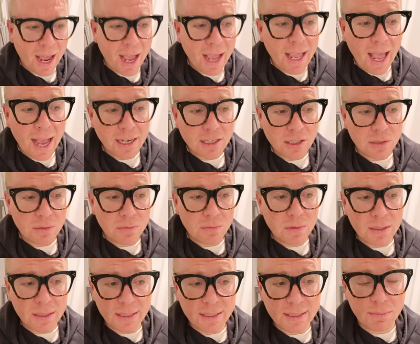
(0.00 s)
I actually
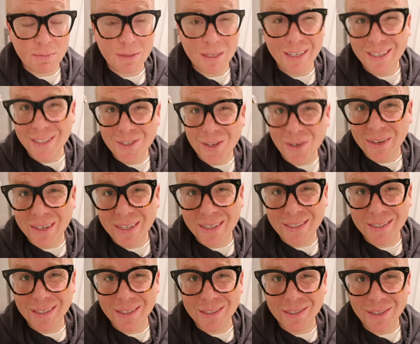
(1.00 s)
really slept in. It's already
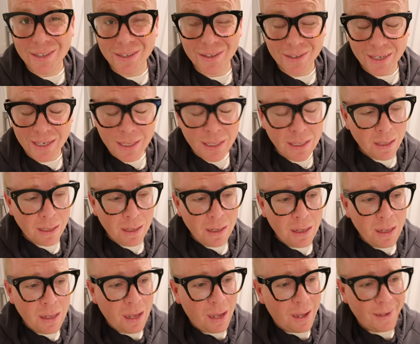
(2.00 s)
six thirty.
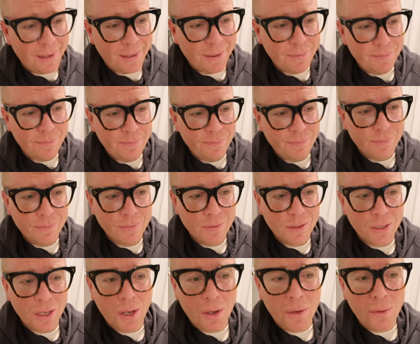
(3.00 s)
Um,
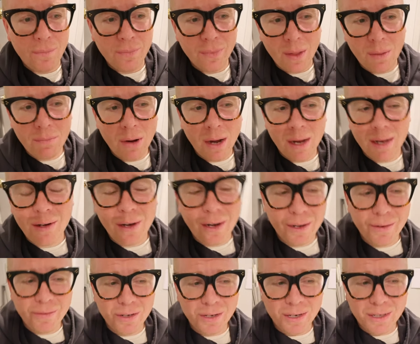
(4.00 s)
So I'm probably
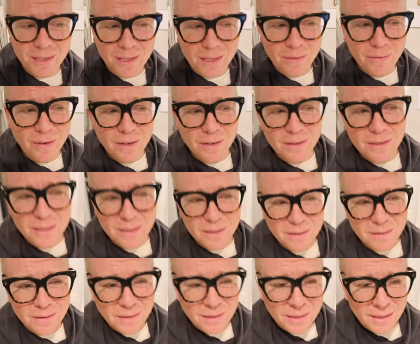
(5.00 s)
not even gonna leave here
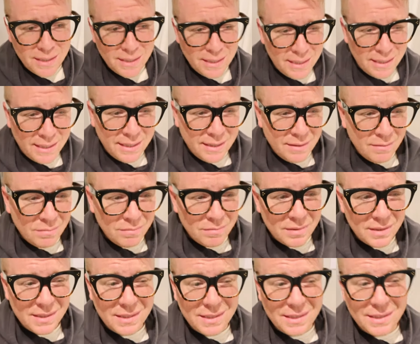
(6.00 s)
till
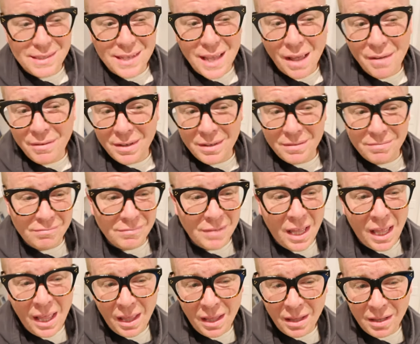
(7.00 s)
seven
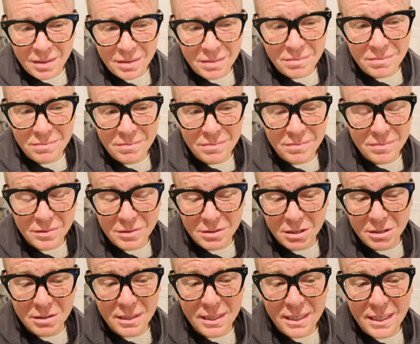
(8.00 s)

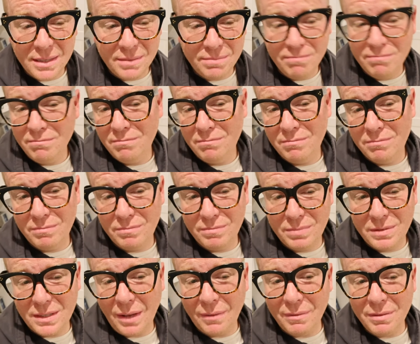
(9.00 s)
thirty,
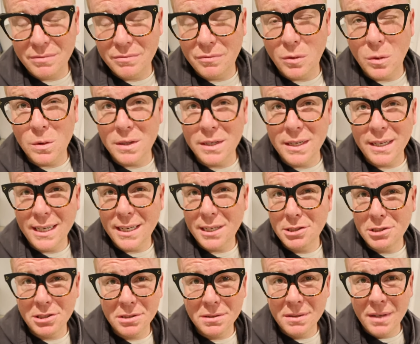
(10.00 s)
seven
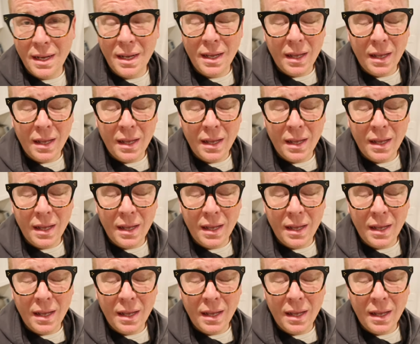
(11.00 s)
forty-ish.